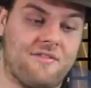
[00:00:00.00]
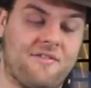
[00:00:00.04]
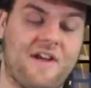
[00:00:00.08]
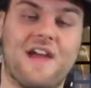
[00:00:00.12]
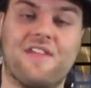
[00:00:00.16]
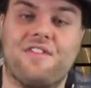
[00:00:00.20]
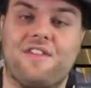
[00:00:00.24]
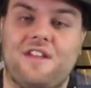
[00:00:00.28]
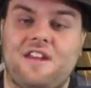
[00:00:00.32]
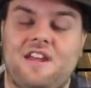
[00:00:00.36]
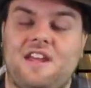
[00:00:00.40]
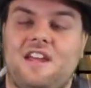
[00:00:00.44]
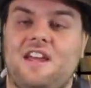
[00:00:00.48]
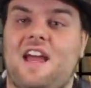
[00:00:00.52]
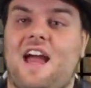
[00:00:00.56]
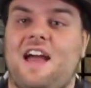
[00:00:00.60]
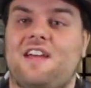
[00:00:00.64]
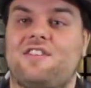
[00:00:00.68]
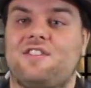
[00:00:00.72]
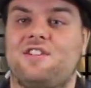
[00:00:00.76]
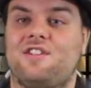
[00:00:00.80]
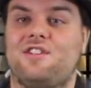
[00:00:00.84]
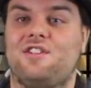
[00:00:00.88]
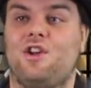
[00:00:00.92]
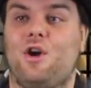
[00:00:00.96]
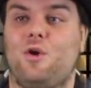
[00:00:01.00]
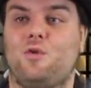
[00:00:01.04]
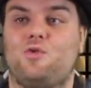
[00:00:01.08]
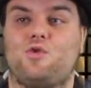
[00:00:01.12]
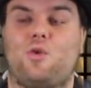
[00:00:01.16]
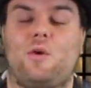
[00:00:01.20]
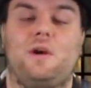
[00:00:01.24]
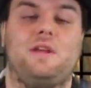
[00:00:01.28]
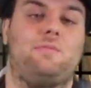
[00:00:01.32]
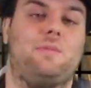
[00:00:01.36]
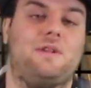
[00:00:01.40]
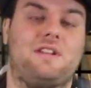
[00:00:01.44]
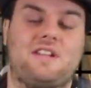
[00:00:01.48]
the fact that he has no
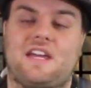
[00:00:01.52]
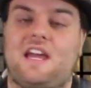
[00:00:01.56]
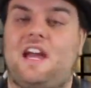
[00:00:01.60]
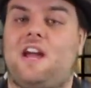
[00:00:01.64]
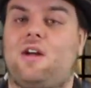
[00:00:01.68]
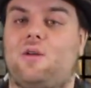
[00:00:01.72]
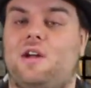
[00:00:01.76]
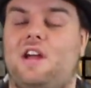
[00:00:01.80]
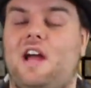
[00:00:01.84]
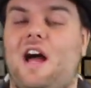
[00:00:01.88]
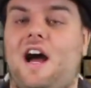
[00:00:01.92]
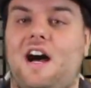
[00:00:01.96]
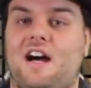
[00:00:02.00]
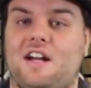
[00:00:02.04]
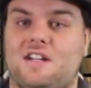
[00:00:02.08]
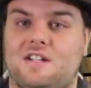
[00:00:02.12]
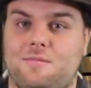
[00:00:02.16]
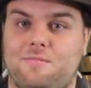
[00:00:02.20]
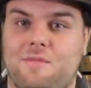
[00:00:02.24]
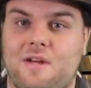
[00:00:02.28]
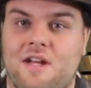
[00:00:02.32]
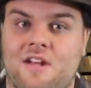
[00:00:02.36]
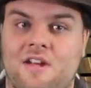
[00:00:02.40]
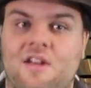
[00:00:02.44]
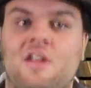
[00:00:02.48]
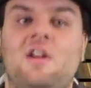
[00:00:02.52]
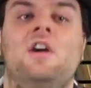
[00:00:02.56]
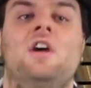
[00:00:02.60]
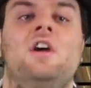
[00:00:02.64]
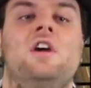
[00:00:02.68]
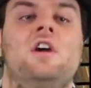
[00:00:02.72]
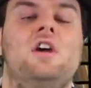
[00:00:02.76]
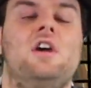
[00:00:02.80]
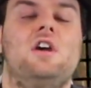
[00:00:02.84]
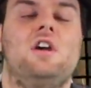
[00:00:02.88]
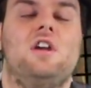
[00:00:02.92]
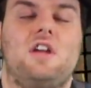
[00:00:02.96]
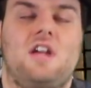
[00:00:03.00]
choice but to carry Ozpin
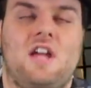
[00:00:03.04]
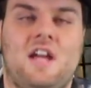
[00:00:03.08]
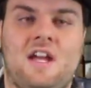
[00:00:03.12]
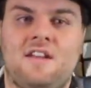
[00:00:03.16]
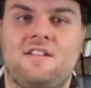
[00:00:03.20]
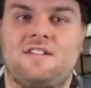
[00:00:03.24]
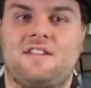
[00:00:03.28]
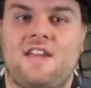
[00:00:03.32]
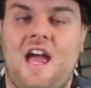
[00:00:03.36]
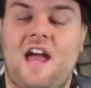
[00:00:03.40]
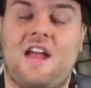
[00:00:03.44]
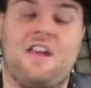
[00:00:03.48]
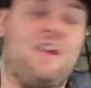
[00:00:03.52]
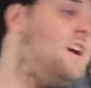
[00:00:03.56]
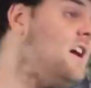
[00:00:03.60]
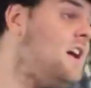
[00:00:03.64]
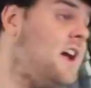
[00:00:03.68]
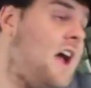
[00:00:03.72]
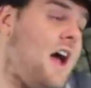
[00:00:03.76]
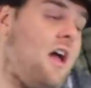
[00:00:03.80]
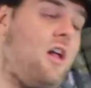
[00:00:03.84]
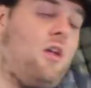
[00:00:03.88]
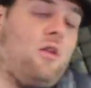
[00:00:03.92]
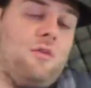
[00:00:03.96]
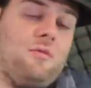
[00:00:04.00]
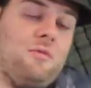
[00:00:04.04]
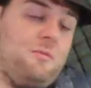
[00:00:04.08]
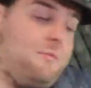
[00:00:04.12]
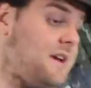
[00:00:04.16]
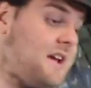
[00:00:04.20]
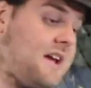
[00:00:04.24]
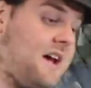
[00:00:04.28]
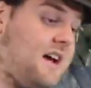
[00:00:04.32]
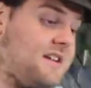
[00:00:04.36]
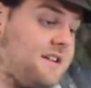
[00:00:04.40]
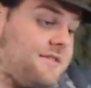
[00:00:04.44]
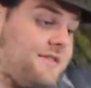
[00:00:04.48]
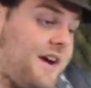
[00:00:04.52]
in his head. Hell,
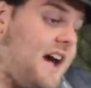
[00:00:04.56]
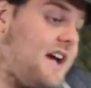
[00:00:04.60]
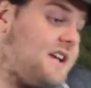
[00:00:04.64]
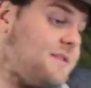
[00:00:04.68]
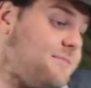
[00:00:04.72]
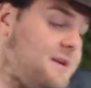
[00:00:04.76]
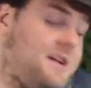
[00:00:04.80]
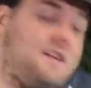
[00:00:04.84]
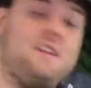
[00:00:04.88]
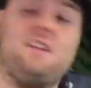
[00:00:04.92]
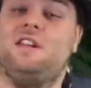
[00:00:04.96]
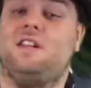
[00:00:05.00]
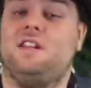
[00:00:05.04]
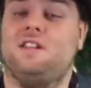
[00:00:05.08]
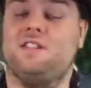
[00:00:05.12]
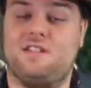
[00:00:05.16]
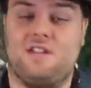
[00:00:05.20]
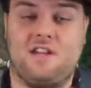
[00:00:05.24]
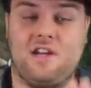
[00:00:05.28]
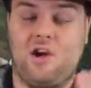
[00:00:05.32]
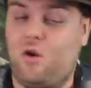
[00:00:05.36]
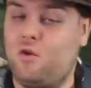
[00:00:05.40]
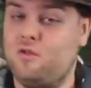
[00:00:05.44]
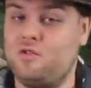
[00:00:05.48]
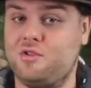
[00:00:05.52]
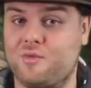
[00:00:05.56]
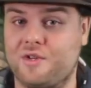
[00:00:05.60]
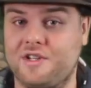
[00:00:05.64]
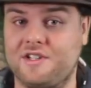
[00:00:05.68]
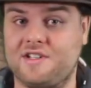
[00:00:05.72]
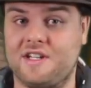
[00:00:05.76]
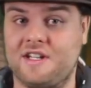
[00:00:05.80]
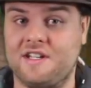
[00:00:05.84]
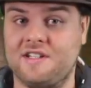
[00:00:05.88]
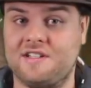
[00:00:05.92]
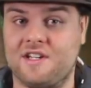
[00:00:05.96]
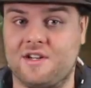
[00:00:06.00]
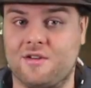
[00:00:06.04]
because of Ozpin, he is the only
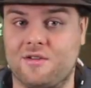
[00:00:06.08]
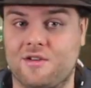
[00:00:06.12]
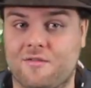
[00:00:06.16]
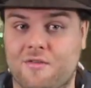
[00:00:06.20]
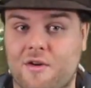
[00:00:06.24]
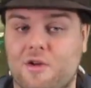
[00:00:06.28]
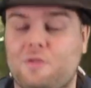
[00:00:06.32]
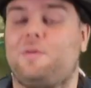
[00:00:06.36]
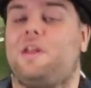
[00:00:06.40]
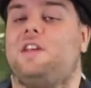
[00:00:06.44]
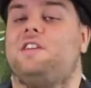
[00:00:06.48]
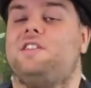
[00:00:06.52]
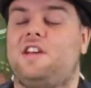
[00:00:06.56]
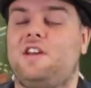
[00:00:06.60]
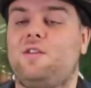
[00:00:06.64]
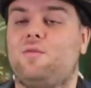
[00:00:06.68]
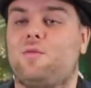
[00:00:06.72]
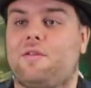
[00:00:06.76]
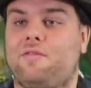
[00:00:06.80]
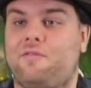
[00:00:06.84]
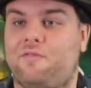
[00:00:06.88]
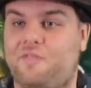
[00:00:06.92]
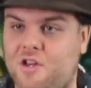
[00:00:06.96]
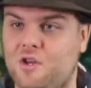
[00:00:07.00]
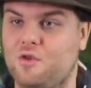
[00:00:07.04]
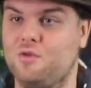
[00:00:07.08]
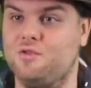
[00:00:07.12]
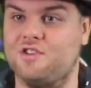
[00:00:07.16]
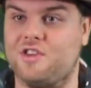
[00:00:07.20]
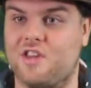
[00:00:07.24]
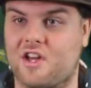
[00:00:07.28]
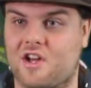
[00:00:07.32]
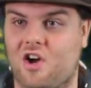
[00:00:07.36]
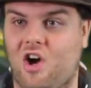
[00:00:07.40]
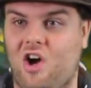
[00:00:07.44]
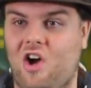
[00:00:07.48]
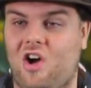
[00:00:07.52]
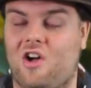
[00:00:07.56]
reason he's here in the first place. He refused
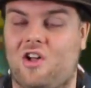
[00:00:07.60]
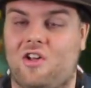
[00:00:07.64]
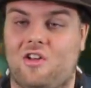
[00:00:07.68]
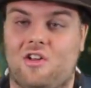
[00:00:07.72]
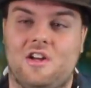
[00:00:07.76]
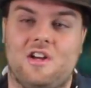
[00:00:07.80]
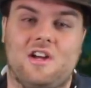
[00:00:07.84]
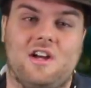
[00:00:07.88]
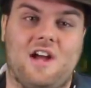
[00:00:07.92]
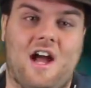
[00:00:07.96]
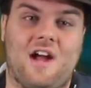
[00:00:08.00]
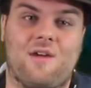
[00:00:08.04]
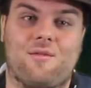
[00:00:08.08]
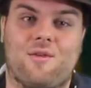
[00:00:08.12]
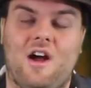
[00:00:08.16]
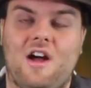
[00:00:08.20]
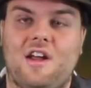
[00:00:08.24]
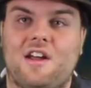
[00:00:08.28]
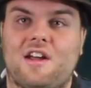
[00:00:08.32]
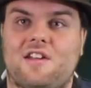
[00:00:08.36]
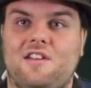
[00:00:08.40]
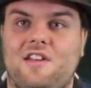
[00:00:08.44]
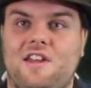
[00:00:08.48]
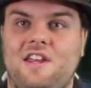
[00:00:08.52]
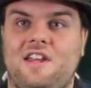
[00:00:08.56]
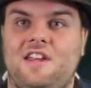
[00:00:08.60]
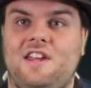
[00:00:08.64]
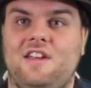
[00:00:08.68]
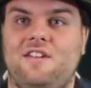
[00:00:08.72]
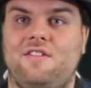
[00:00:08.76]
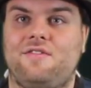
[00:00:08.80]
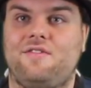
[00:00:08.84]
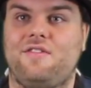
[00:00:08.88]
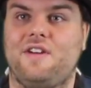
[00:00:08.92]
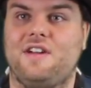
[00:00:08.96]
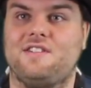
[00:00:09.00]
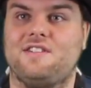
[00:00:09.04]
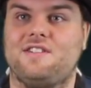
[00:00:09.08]
the call. Ironically, he
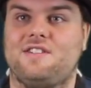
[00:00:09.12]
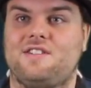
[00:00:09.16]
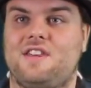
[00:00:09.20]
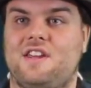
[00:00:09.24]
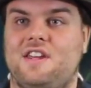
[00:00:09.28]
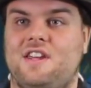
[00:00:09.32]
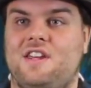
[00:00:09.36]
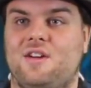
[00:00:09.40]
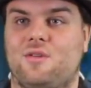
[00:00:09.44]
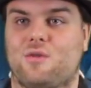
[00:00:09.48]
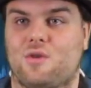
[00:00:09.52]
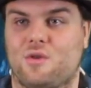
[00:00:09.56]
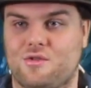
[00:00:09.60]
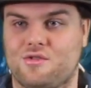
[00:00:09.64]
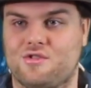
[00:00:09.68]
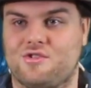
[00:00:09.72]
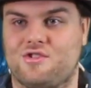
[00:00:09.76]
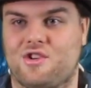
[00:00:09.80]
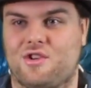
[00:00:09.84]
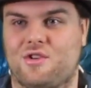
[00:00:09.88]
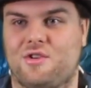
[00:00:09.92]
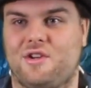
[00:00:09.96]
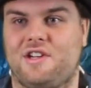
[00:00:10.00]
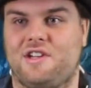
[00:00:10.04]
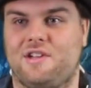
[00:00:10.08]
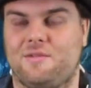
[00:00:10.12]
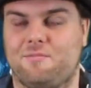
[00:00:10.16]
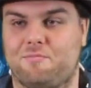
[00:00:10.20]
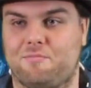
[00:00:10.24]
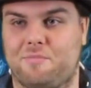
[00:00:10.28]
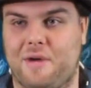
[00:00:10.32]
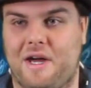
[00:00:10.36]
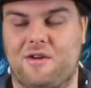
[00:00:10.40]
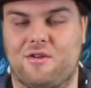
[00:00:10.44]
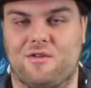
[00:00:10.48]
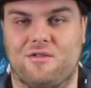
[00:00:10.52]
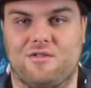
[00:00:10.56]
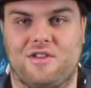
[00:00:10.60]
fits the hero's journey
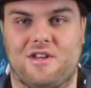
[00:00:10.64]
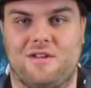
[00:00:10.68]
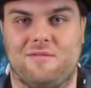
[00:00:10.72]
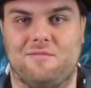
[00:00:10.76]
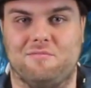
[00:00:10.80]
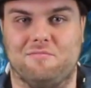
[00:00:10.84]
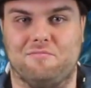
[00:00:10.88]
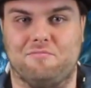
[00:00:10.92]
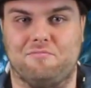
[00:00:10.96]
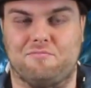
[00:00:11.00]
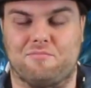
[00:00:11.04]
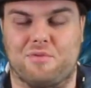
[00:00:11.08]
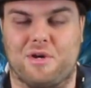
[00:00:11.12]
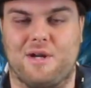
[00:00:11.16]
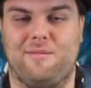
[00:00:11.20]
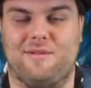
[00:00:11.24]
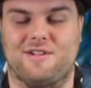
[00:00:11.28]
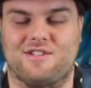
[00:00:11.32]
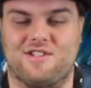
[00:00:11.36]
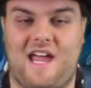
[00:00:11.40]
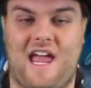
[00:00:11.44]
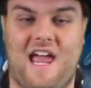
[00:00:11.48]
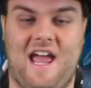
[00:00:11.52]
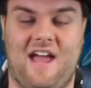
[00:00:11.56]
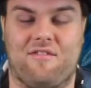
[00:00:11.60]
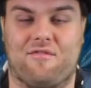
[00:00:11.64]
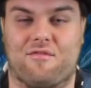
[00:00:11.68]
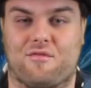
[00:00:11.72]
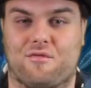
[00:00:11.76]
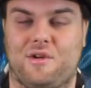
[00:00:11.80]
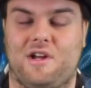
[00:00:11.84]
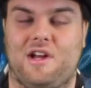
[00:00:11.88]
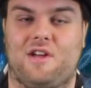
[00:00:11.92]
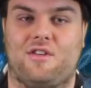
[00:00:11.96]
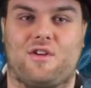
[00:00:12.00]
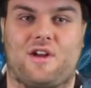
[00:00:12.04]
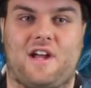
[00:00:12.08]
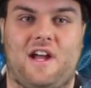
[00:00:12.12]
better than pretty much
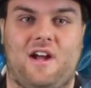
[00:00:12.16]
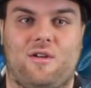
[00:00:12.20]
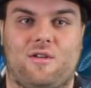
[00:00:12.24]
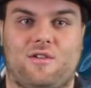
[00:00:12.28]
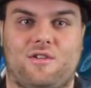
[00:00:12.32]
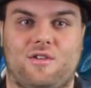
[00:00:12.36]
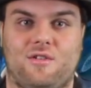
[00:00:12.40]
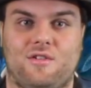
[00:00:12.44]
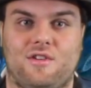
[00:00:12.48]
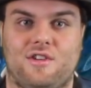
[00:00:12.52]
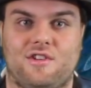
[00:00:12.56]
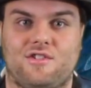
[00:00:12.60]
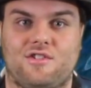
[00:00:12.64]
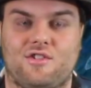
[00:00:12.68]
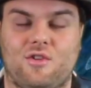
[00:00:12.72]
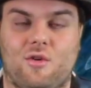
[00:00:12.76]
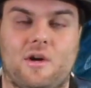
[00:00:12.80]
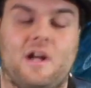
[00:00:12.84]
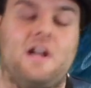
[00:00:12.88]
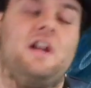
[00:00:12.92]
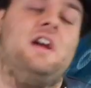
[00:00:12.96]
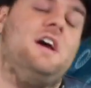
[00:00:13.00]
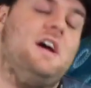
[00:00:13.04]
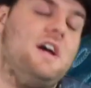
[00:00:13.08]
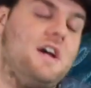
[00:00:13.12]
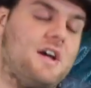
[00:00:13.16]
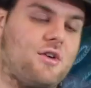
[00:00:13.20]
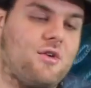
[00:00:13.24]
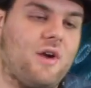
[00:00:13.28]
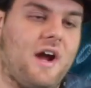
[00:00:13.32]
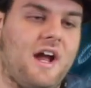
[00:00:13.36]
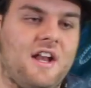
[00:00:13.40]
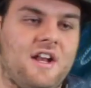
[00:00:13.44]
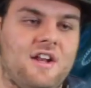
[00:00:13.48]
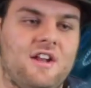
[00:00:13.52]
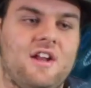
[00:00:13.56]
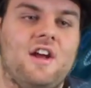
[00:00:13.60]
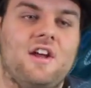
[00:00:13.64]
every other character in this story.
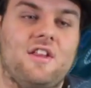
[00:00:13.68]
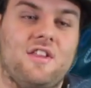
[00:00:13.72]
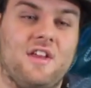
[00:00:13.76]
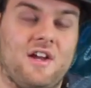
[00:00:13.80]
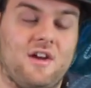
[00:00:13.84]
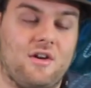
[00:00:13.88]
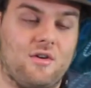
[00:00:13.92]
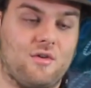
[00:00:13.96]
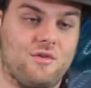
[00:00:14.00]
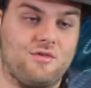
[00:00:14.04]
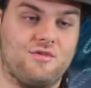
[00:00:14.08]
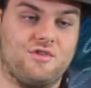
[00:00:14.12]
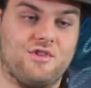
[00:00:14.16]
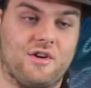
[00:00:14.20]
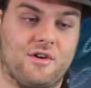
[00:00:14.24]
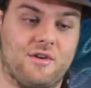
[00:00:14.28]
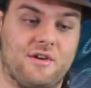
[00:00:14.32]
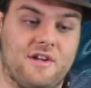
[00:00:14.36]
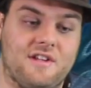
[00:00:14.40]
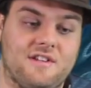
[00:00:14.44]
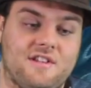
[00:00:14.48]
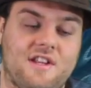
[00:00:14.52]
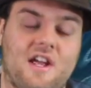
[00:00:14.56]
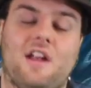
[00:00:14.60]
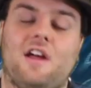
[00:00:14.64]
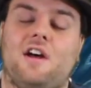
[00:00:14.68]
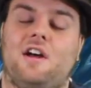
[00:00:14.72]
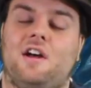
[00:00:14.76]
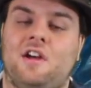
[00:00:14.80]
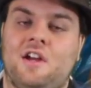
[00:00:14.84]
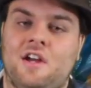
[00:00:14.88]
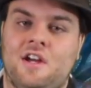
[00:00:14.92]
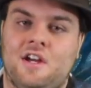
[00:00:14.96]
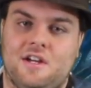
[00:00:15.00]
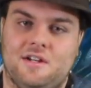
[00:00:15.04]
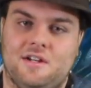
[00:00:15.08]
Granted, the hero's journey is not a